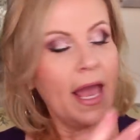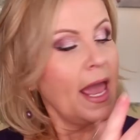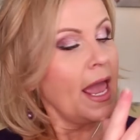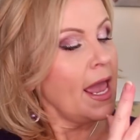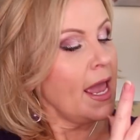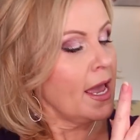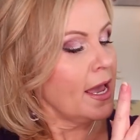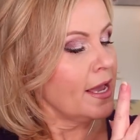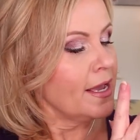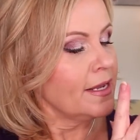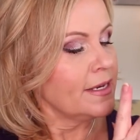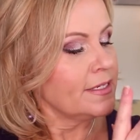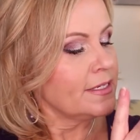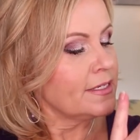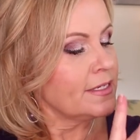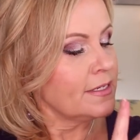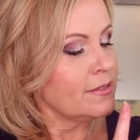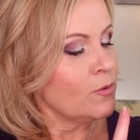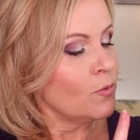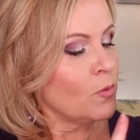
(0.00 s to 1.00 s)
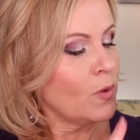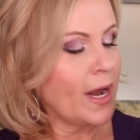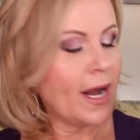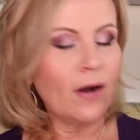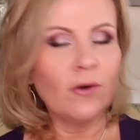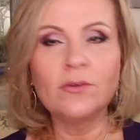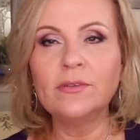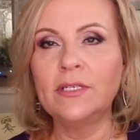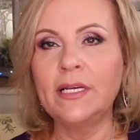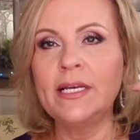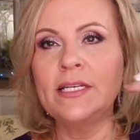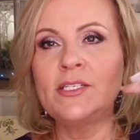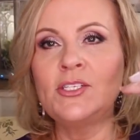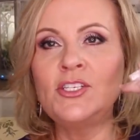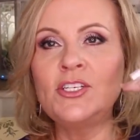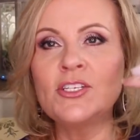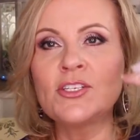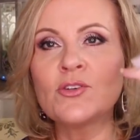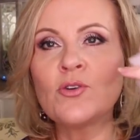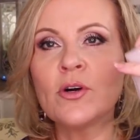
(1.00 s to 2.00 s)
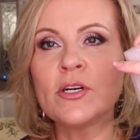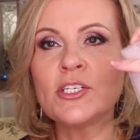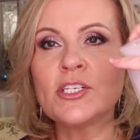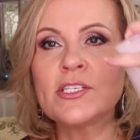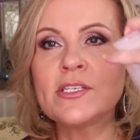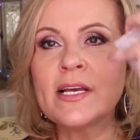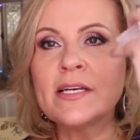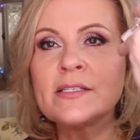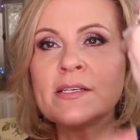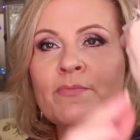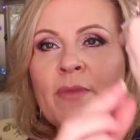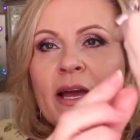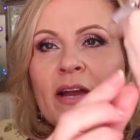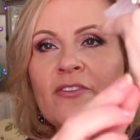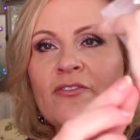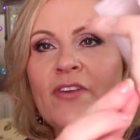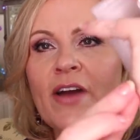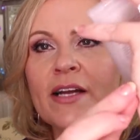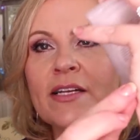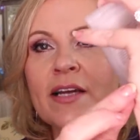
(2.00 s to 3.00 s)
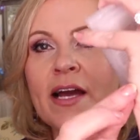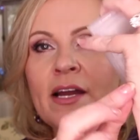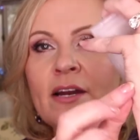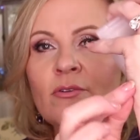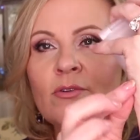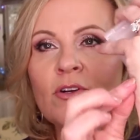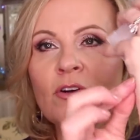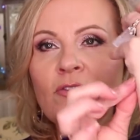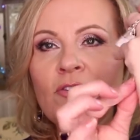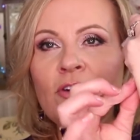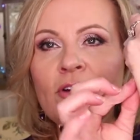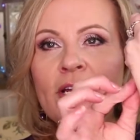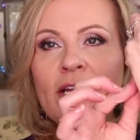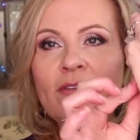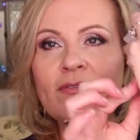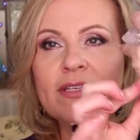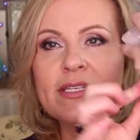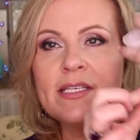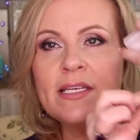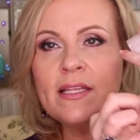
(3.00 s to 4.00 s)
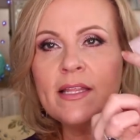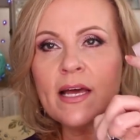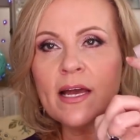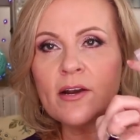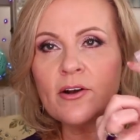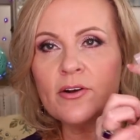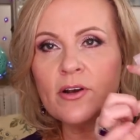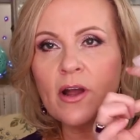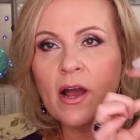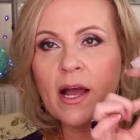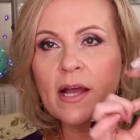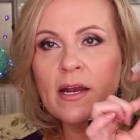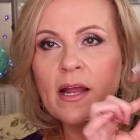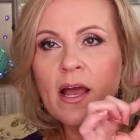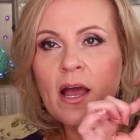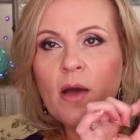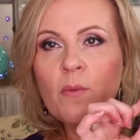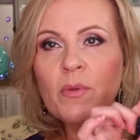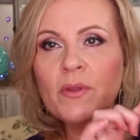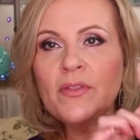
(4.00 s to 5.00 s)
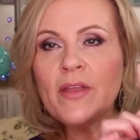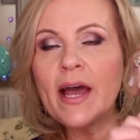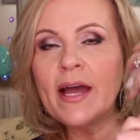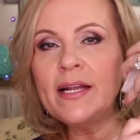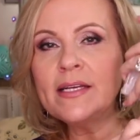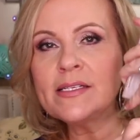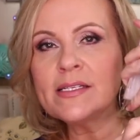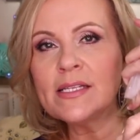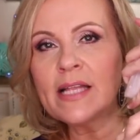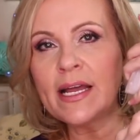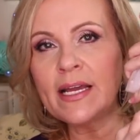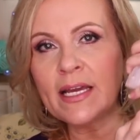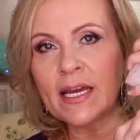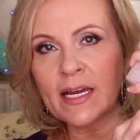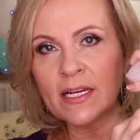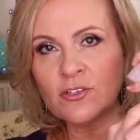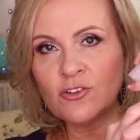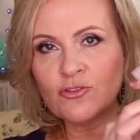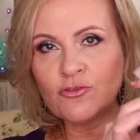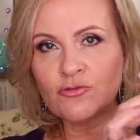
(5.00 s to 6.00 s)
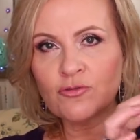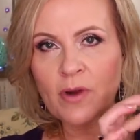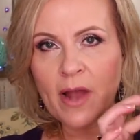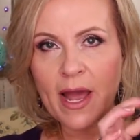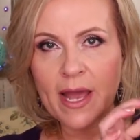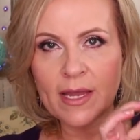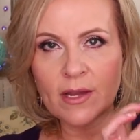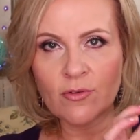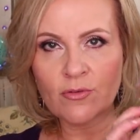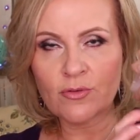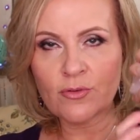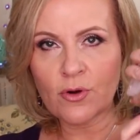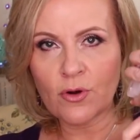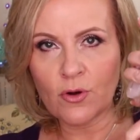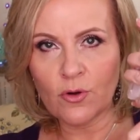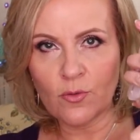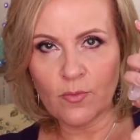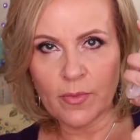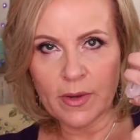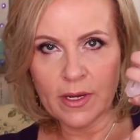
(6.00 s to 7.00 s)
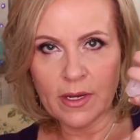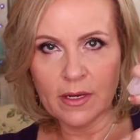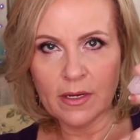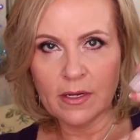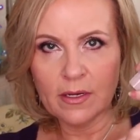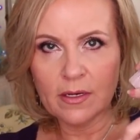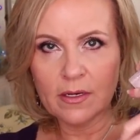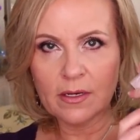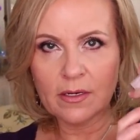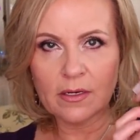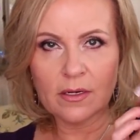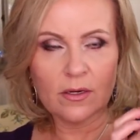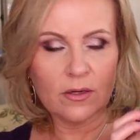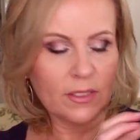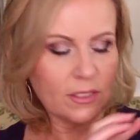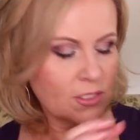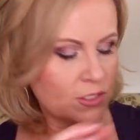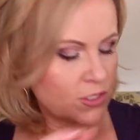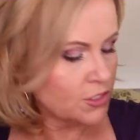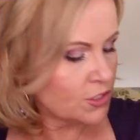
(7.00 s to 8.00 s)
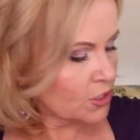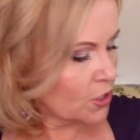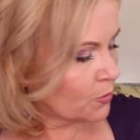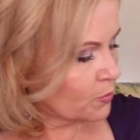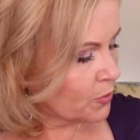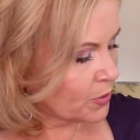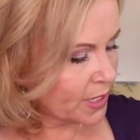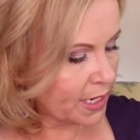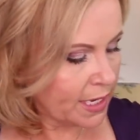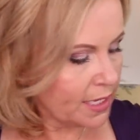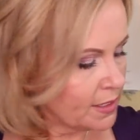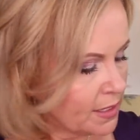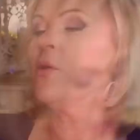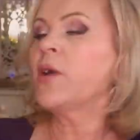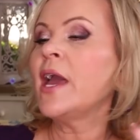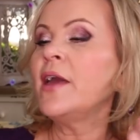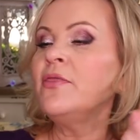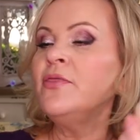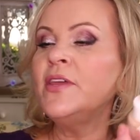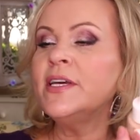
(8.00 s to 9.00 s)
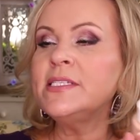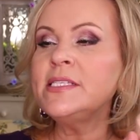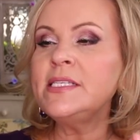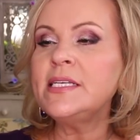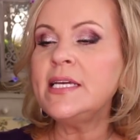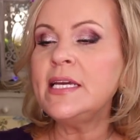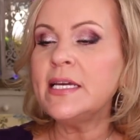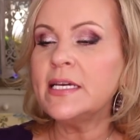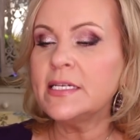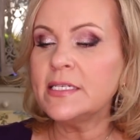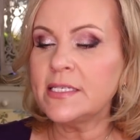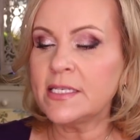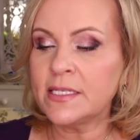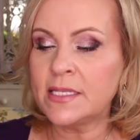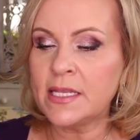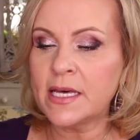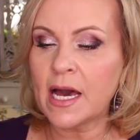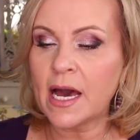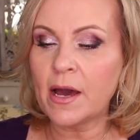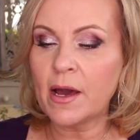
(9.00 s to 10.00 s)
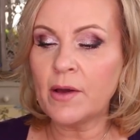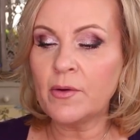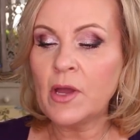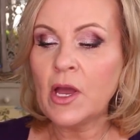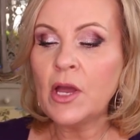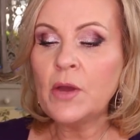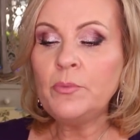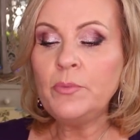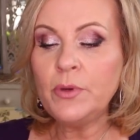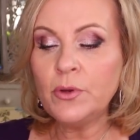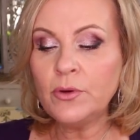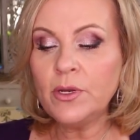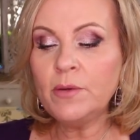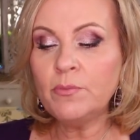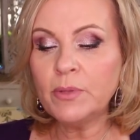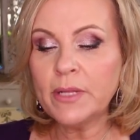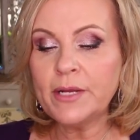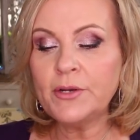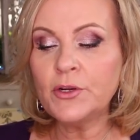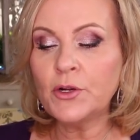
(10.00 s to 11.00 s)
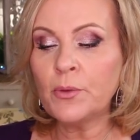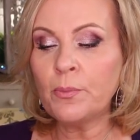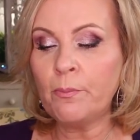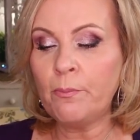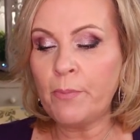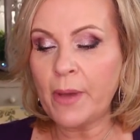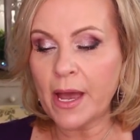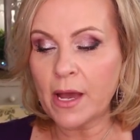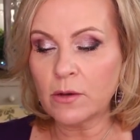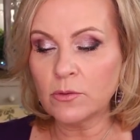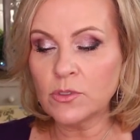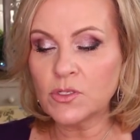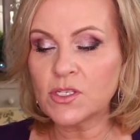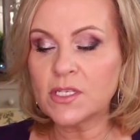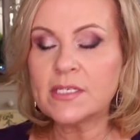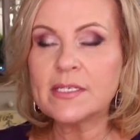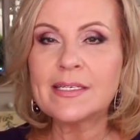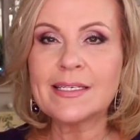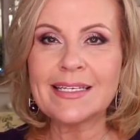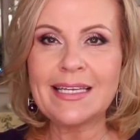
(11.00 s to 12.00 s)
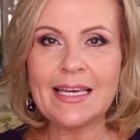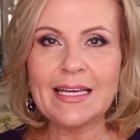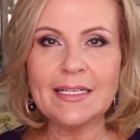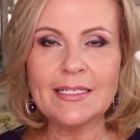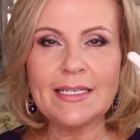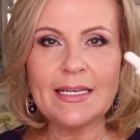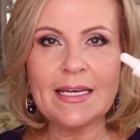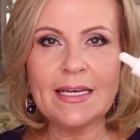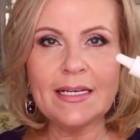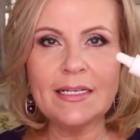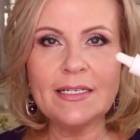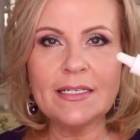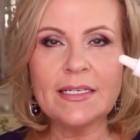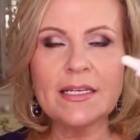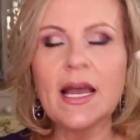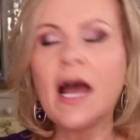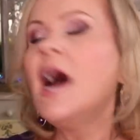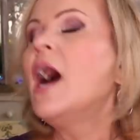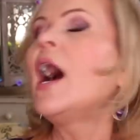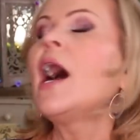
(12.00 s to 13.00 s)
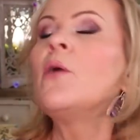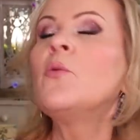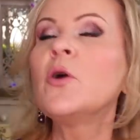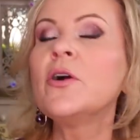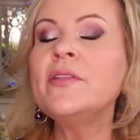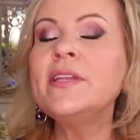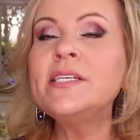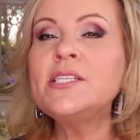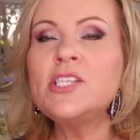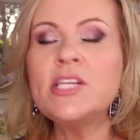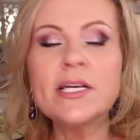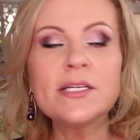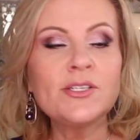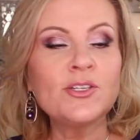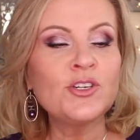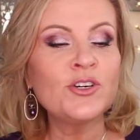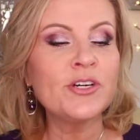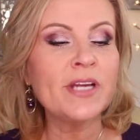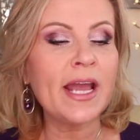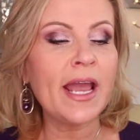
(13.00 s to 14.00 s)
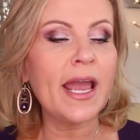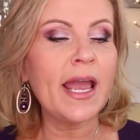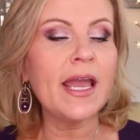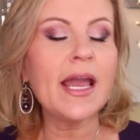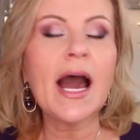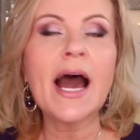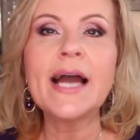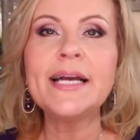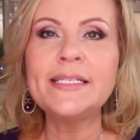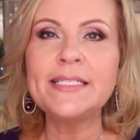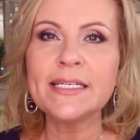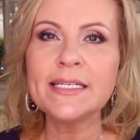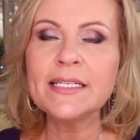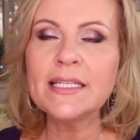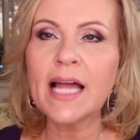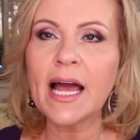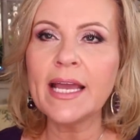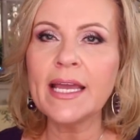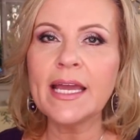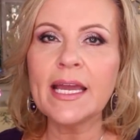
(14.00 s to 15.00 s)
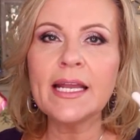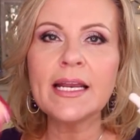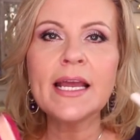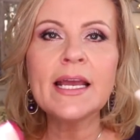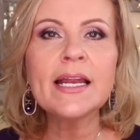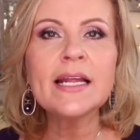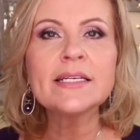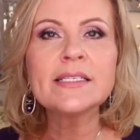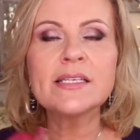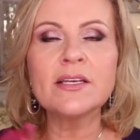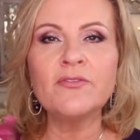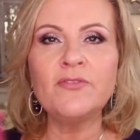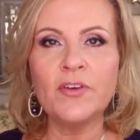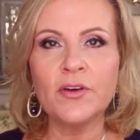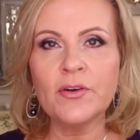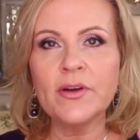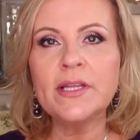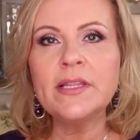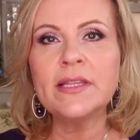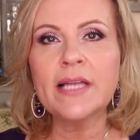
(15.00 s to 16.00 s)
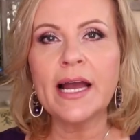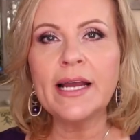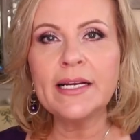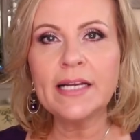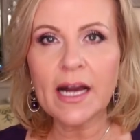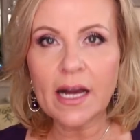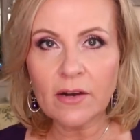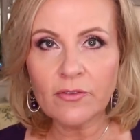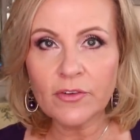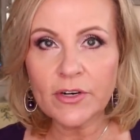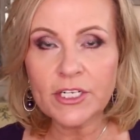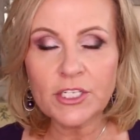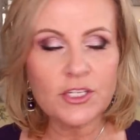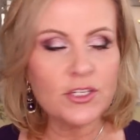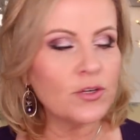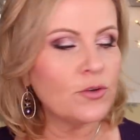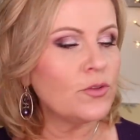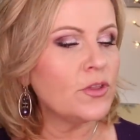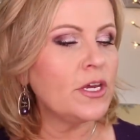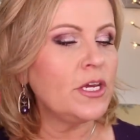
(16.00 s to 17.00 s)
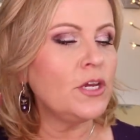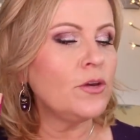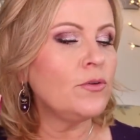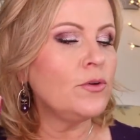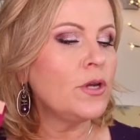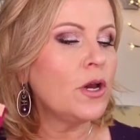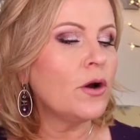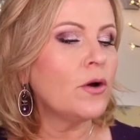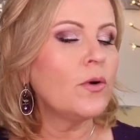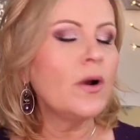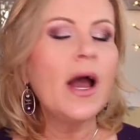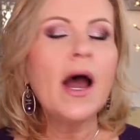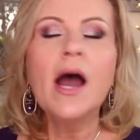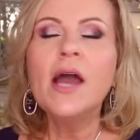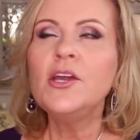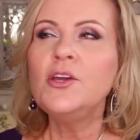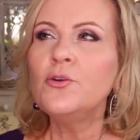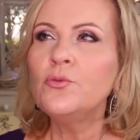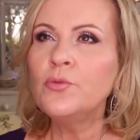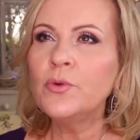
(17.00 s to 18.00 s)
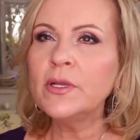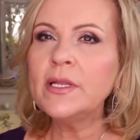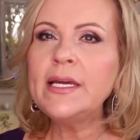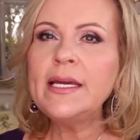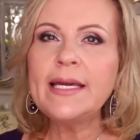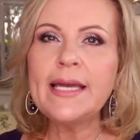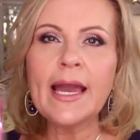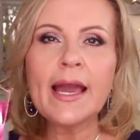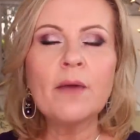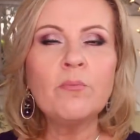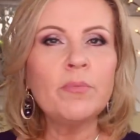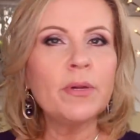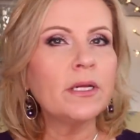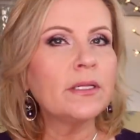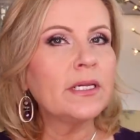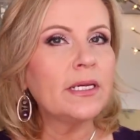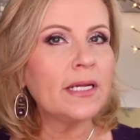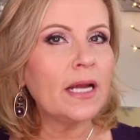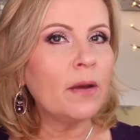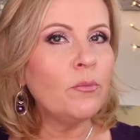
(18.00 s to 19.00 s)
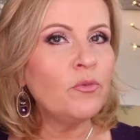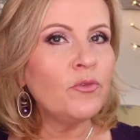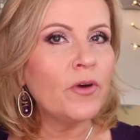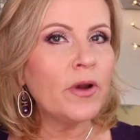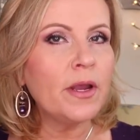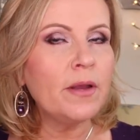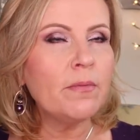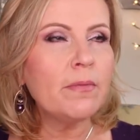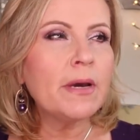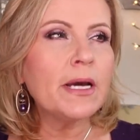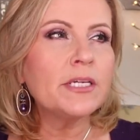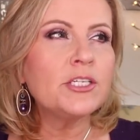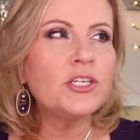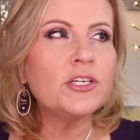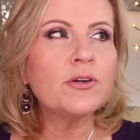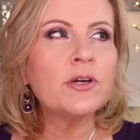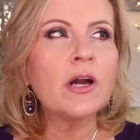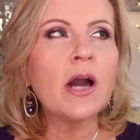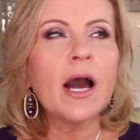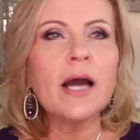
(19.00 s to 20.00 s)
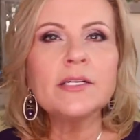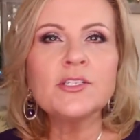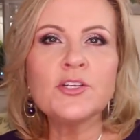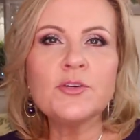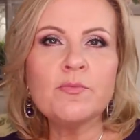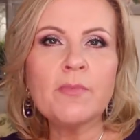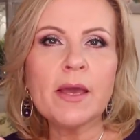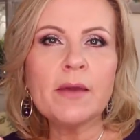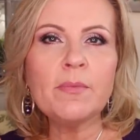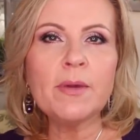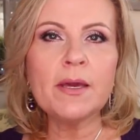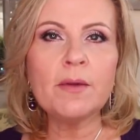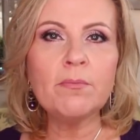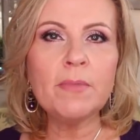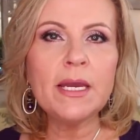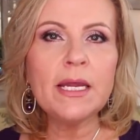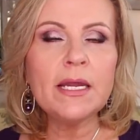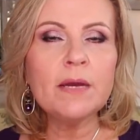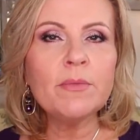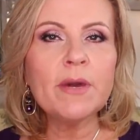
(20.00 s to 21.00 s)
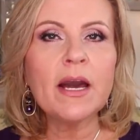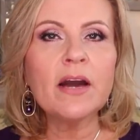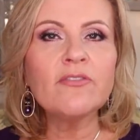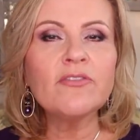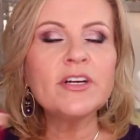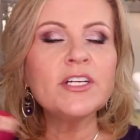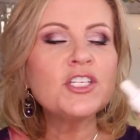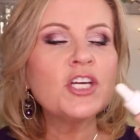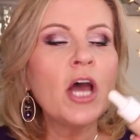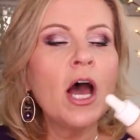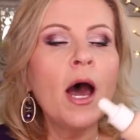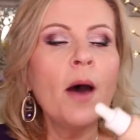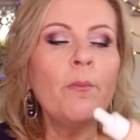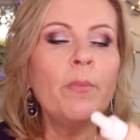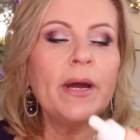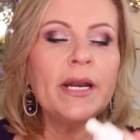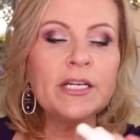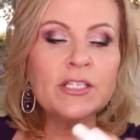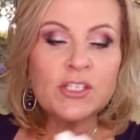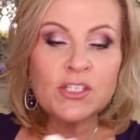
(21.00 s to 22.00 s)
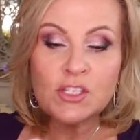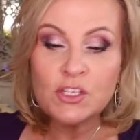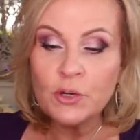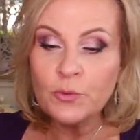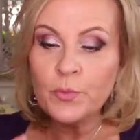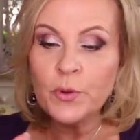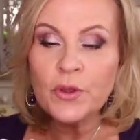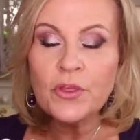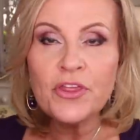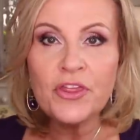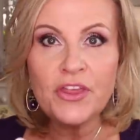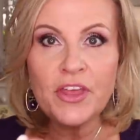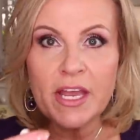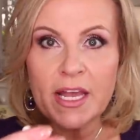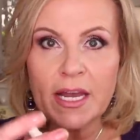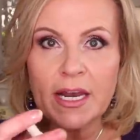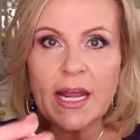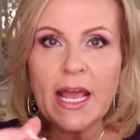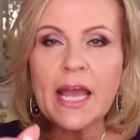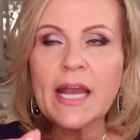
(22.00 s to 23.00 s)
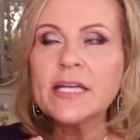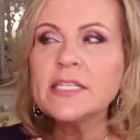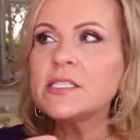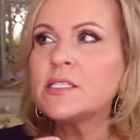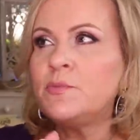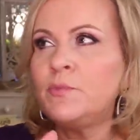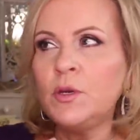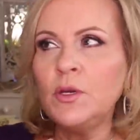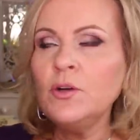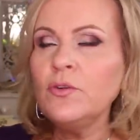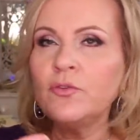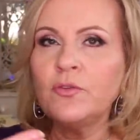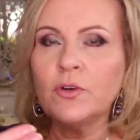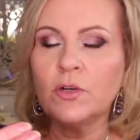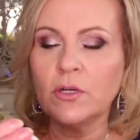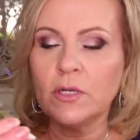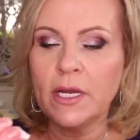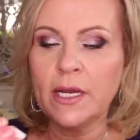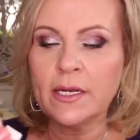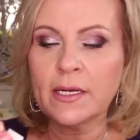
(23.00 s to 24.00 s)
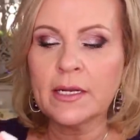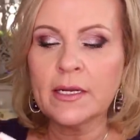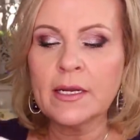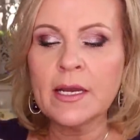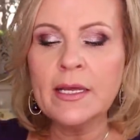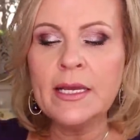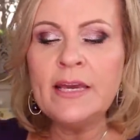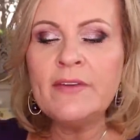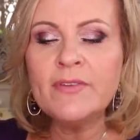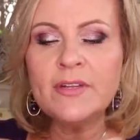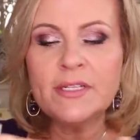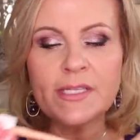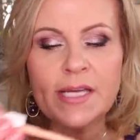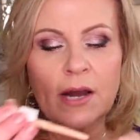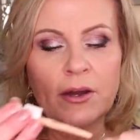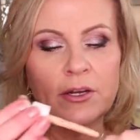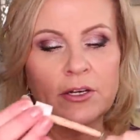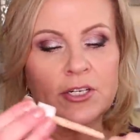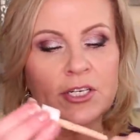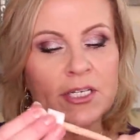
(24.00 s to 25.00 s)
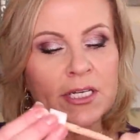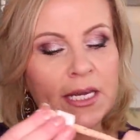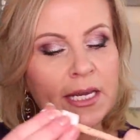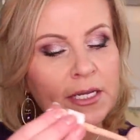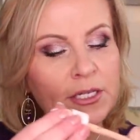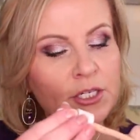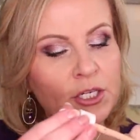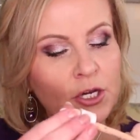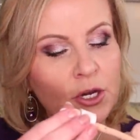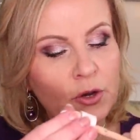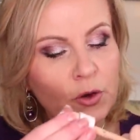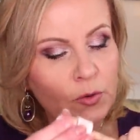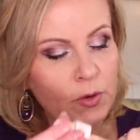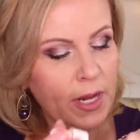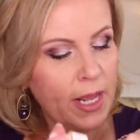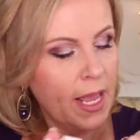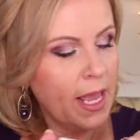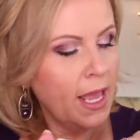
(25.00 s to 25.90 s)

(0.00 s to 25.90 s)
and wow, it's just gorgeous. As a matter of fact, I don't know if you can even see that or not, but that is like a trichrome. Oh, it's so pretty. Okay, this is the Beauty Blender Bounce Skin Tint. I wore this yesterday. I did like it. It is a very light coverage, so that, you know, you really can't build it up very much. It got to maybe a medium coverage, but it's super thin and it's beautiful. It evens out your skin tone,